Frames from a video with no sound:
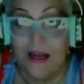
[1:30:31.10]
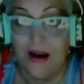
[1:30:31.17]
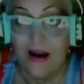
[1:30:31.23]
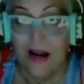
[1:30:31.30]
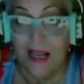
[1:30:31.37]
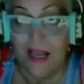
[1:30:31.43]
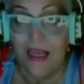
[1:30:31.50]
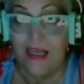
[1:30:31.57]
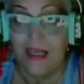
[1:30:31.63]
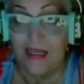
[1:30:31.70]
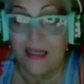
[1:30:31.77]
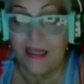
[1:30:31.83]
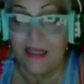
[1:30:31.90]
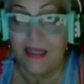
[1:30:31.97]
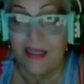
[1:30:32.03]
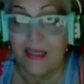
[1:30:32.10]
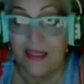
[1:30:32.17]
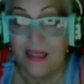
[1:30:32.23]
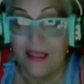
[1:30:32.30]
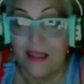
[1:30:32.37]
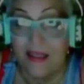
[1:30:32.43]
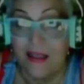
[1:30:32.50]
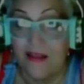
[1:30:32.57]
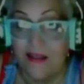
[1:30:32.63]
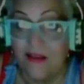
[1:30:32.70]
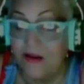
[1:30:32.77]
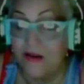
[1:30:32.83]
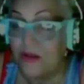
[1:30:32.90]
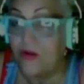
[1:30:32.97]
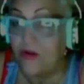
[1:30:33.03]
All right.
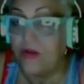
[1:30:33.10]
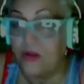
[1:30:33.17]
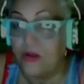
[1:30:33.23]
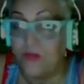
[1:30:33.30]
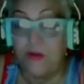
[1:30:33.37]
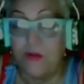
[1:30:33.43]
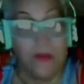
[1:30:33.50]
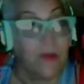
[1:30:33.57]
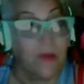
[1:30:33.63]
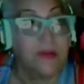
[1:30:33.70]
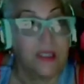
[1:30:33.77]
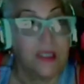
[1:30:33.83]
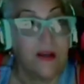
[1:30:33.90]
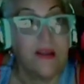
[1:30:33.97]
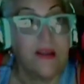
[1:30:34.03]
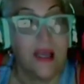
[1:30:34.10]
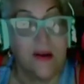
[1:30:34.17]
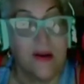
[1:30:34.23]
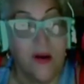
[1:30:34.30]
There's people that will tell you that.